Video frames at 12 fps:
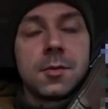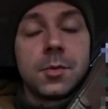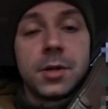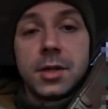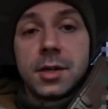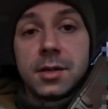
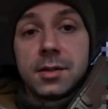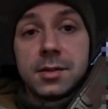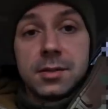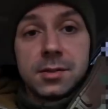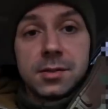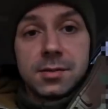Mriya
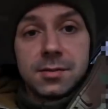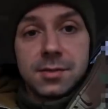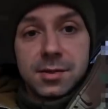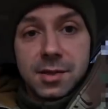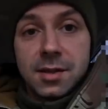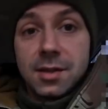is
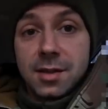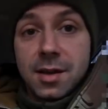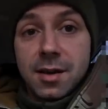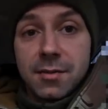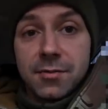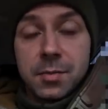still
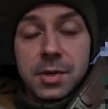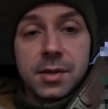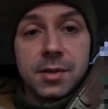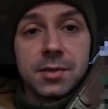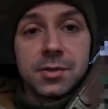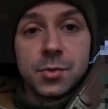alive
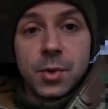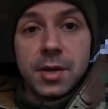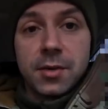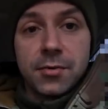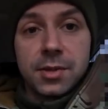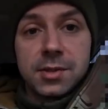because
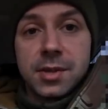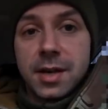one of its